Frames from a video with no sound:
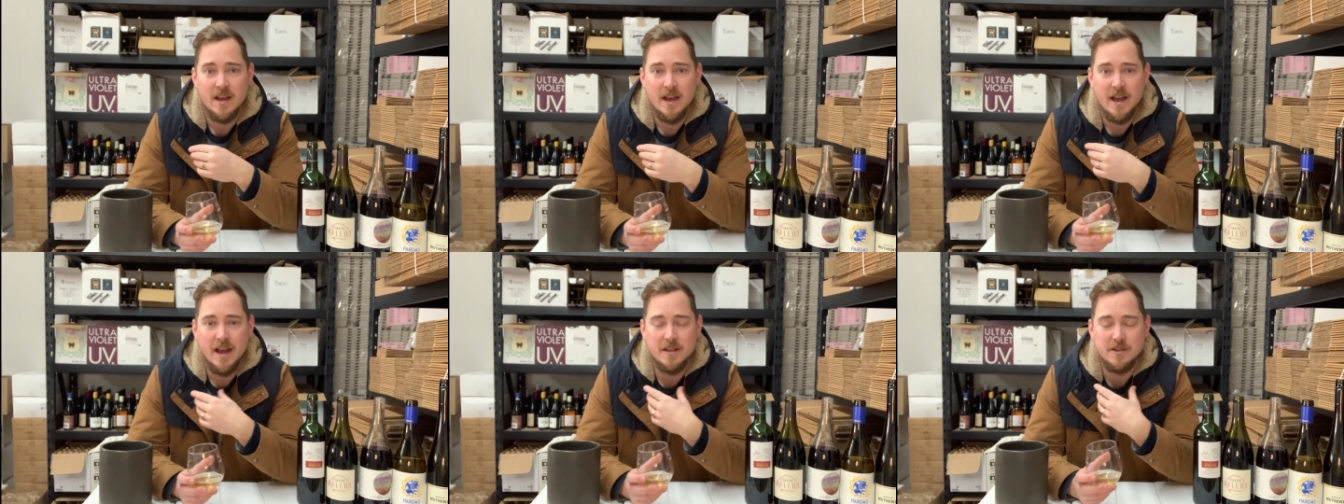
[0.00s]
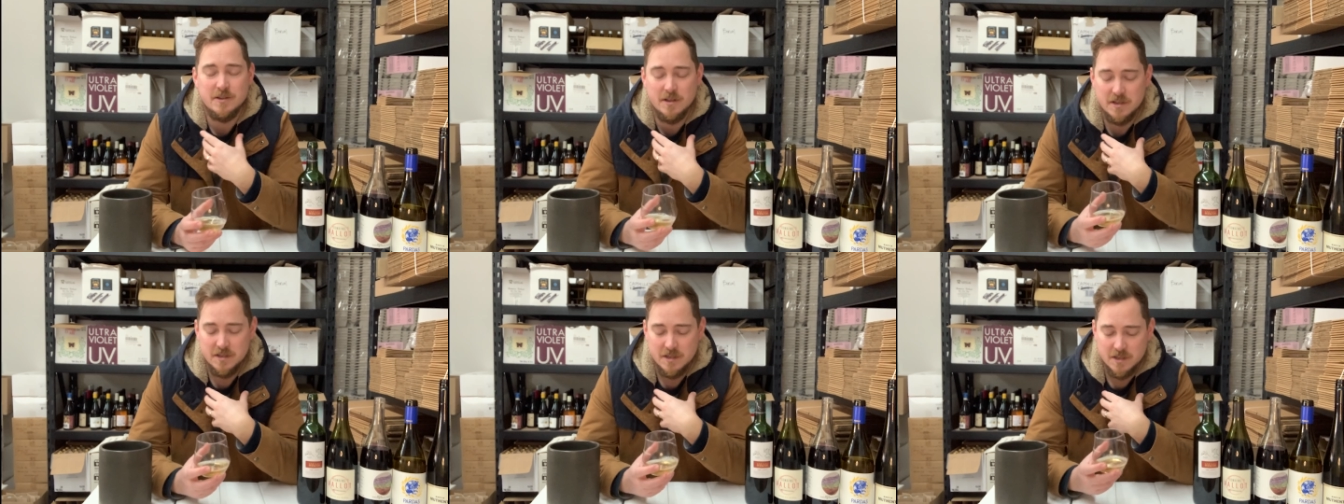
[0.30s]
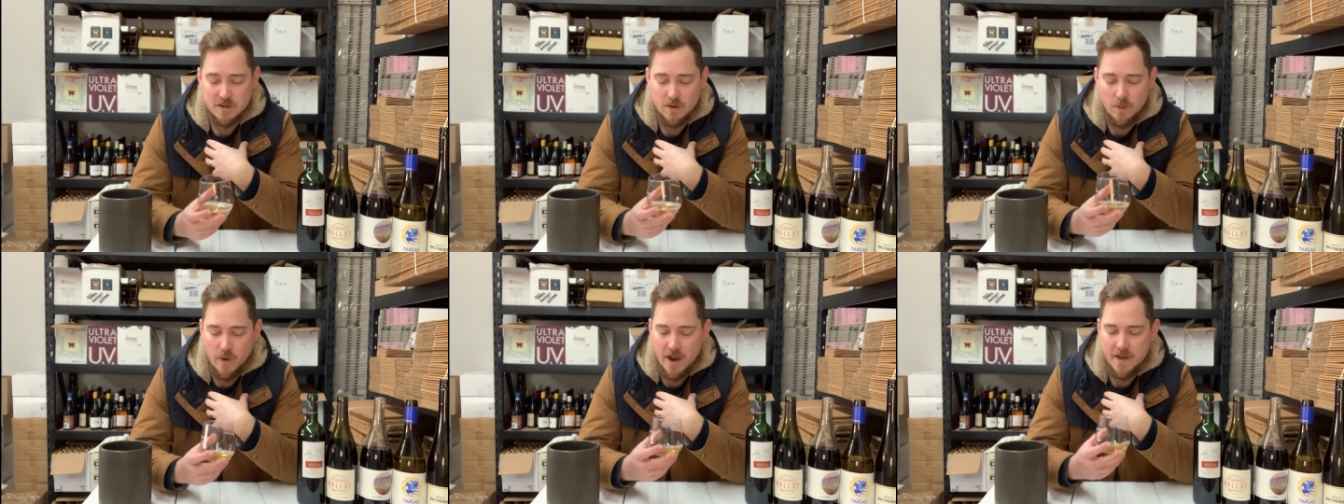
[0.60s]
And so this is
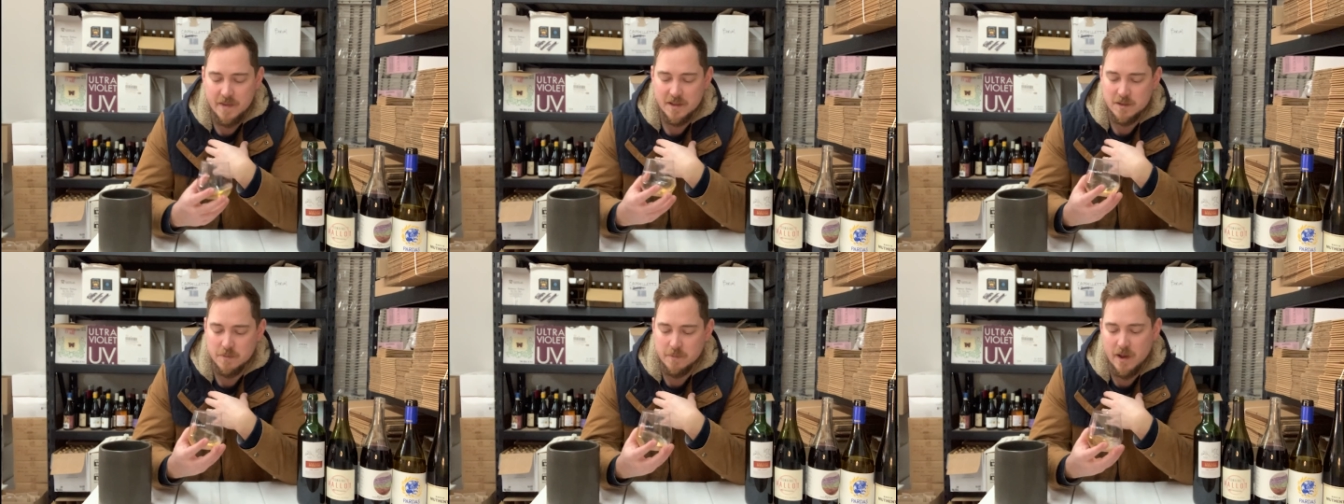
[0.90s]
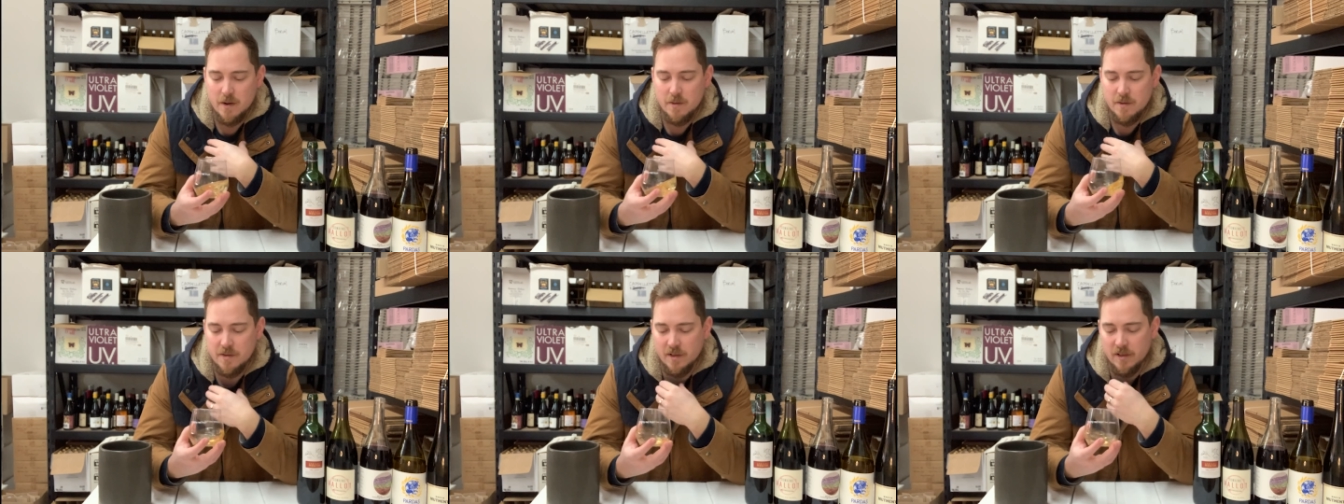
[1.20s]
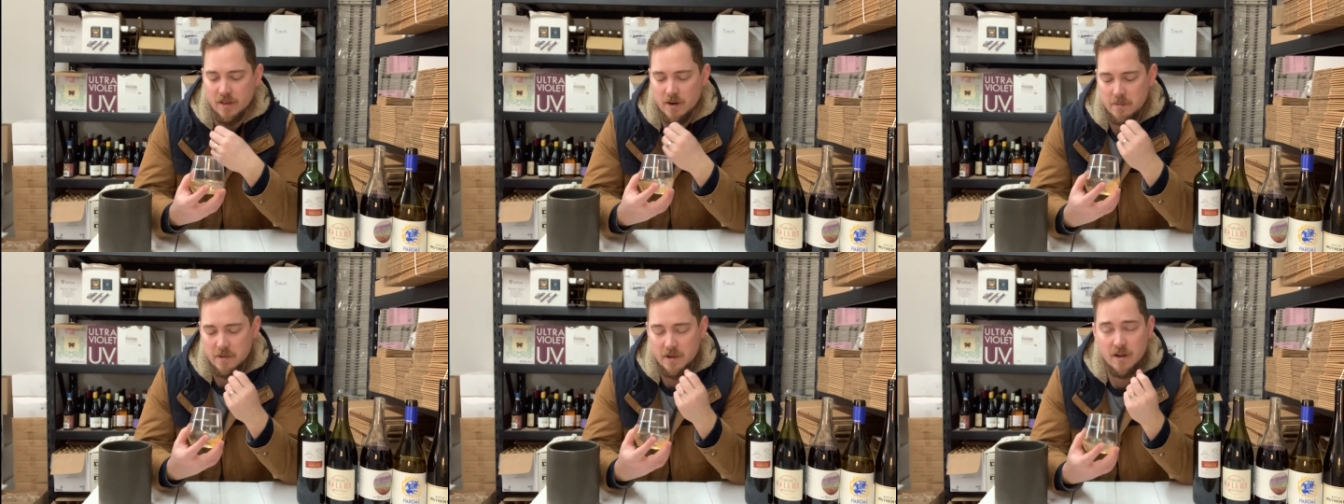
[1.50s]
a wine that's made with a
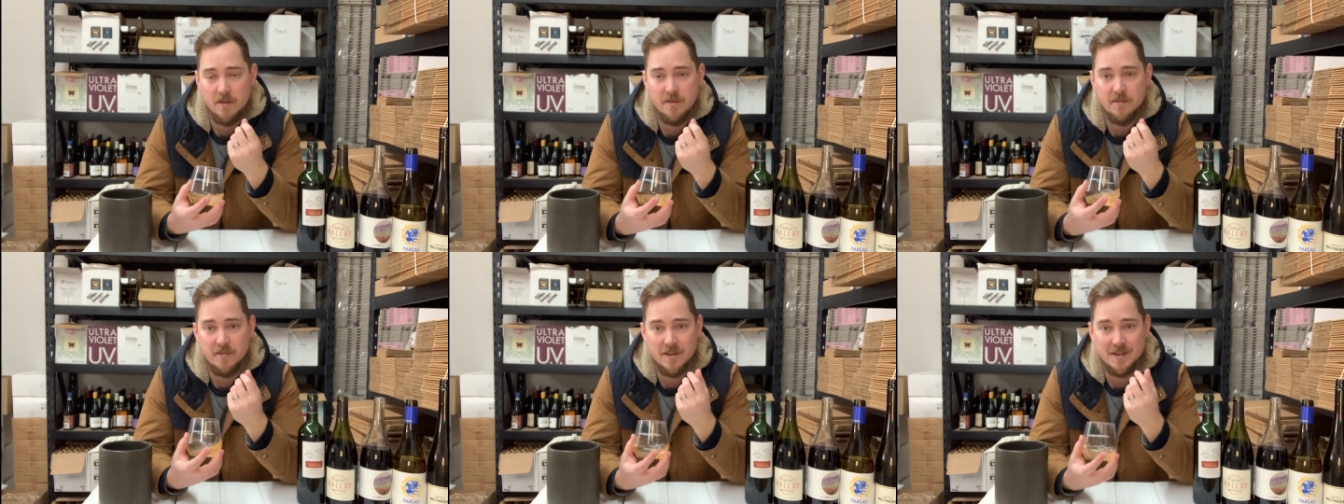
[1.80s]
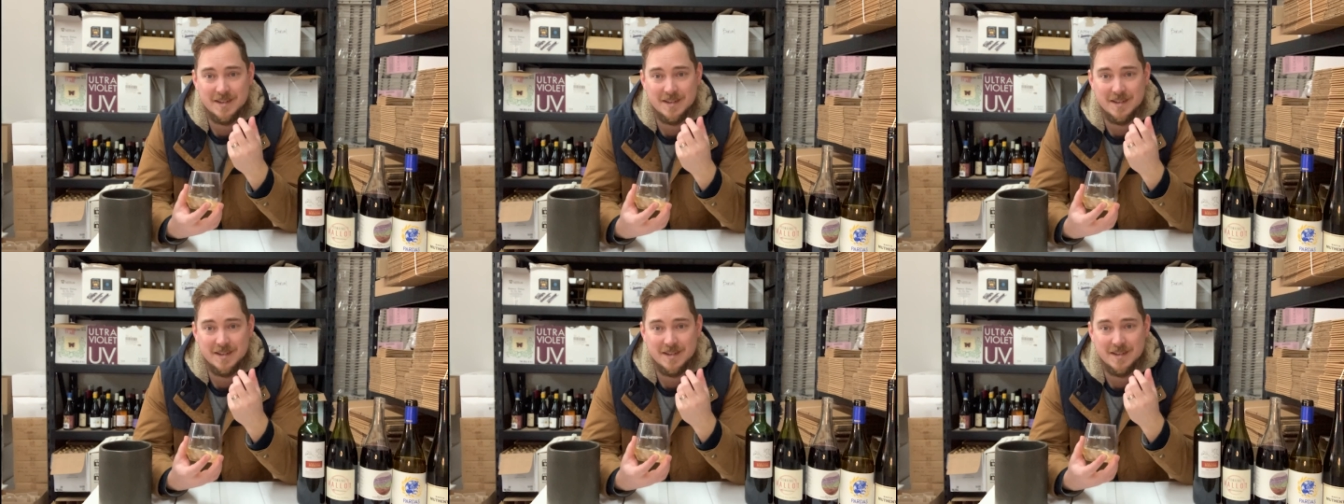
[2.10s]
little bit of